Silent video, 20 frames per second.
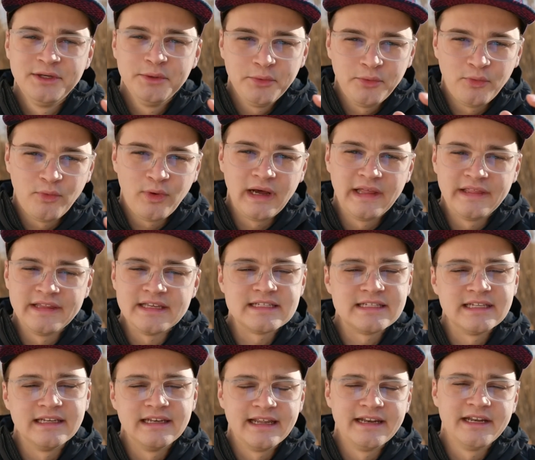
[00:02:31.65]
why this
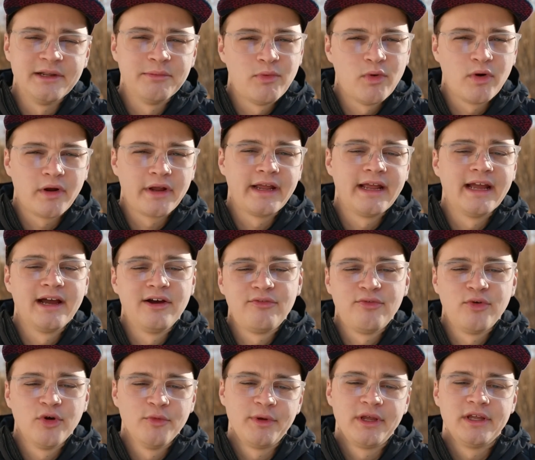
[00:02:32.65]
didn't end up working out
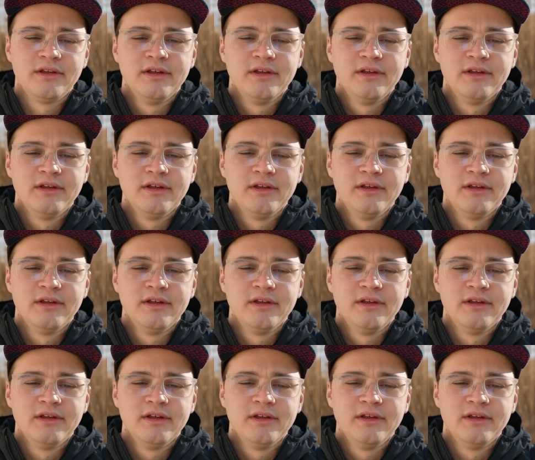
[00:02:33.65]
for me.